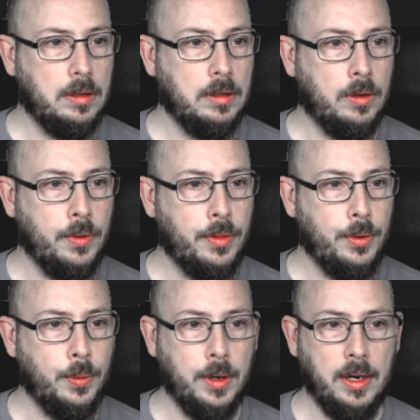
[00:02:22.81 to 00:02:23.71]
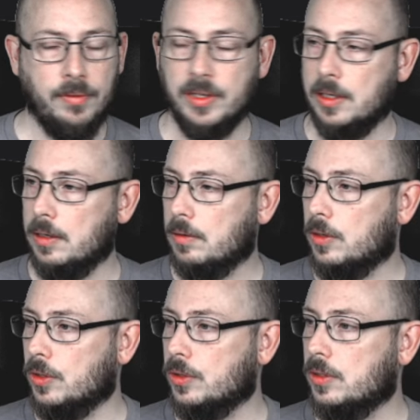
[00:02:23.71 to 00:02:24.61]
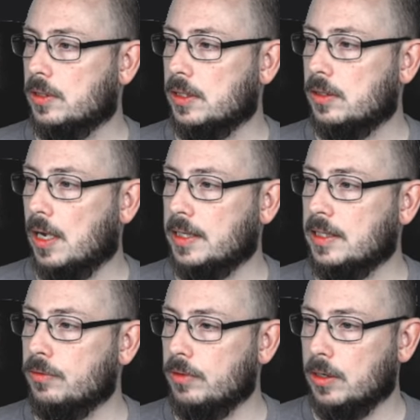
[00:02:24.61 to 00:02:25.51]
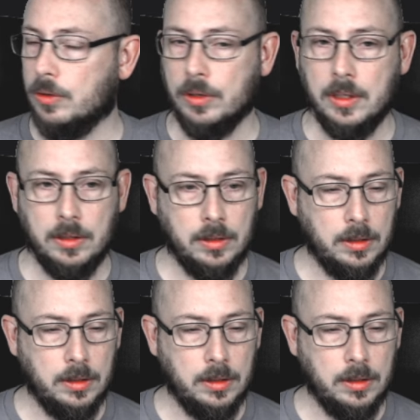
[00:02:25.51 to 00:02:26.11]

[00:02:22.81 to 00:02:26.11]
going through what I have done, because this, I didn't record it.